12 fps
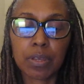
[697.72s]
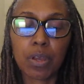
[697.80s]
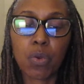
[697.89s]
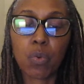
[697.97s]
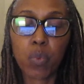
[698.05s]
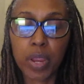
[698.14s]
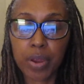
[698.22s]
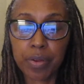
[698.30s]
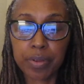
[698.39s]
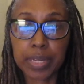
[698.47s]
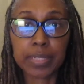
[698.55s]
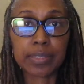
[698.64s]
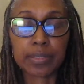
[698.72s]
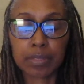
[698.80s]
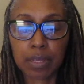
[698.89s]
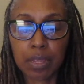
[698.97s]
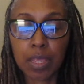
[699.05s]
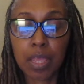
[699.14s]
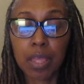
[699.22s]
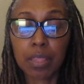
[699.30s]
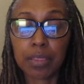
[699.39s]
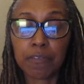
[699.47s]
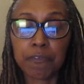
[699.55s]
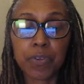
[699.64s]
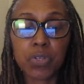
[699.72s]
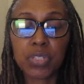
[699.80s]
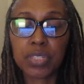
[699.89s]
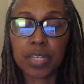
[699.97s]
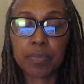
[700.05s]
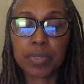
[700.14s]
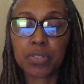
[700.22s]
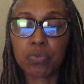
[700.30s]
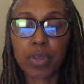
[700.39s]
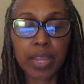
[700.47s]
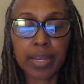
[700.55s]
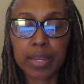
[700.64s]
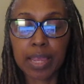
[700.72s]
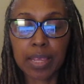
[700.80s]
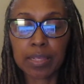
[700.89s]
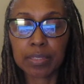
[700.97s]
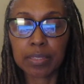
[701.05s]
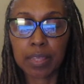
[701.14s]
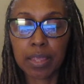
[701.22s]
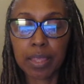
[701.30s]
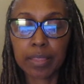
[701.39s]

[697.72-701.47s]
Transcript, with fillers: awareness. The first step is recognize